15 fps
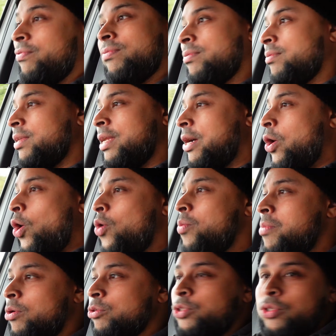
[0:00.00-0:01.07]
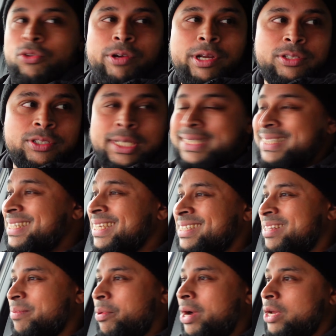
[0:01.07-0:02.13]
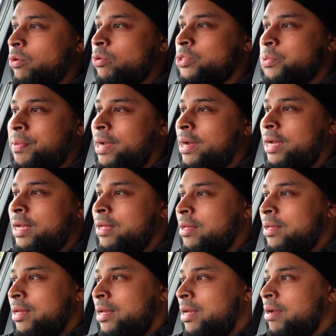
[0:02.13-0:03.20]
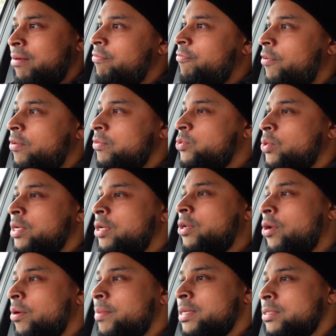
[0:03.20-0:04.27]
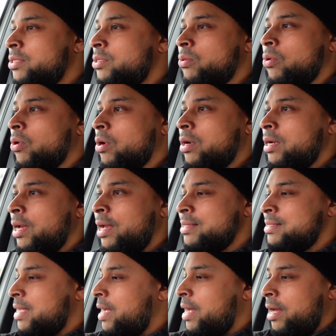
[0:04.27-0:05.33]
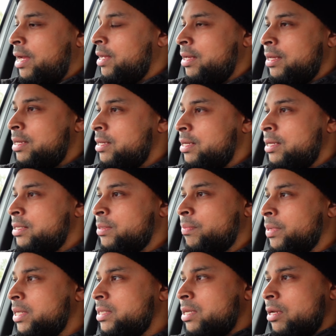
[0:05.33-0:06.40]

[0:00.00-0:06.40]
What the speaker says: like almost 360 brake horsepower and 520 newton meters of torque, it's a beast.